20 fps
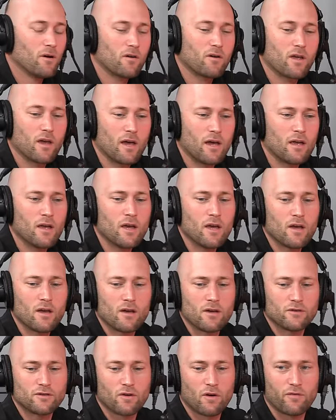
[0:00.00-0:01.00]
Okay. Yep, so,
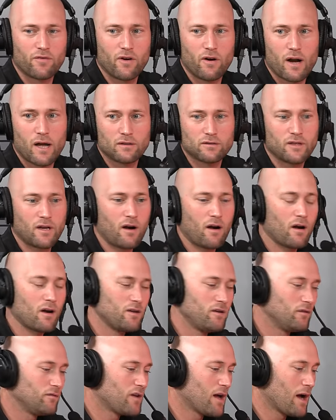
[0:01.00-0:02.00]
so if you're out there
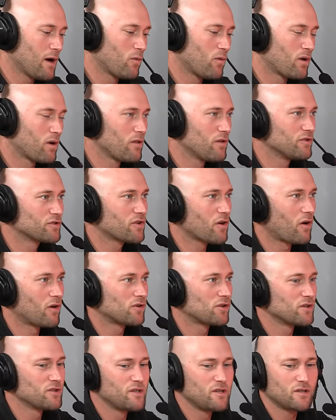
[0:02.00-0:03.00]
and you've got one of those
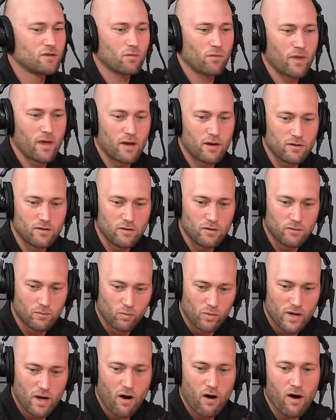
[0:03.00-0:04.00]
cartridges that and you,
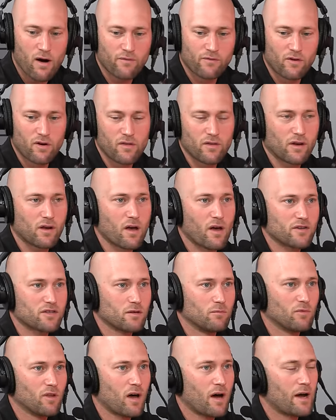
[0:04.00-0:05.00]
we offer in the
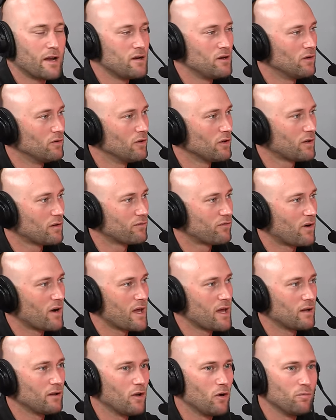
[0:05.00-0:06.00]
custom line, and you're looking for
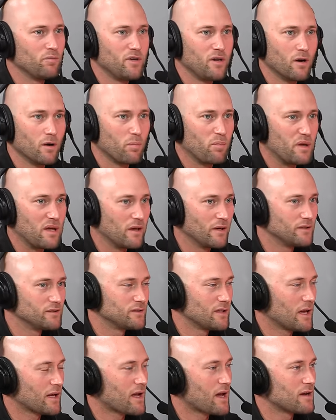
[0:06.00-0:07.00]
antelope, deer, pigs,
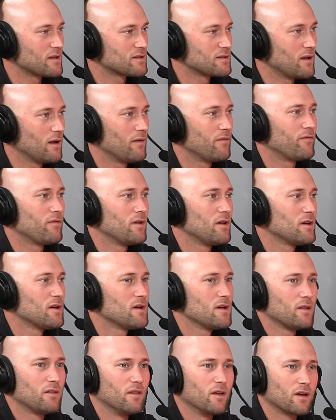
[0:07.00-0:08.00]
that kind of stuff,
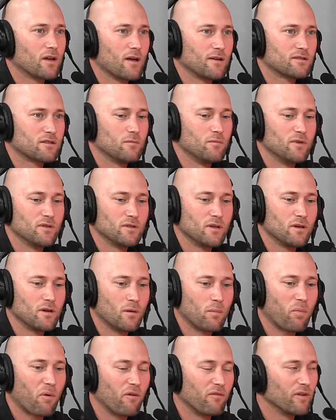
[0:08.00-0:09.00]
the custom is
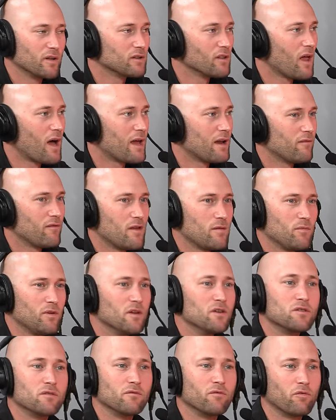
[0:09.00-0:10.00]
a perfect line of
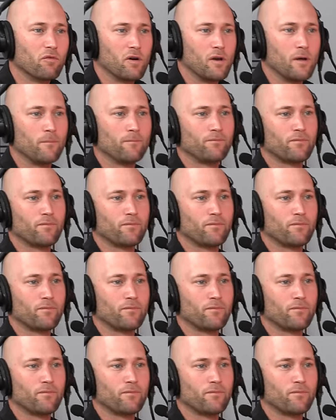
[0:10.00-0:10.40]
ammunition for you.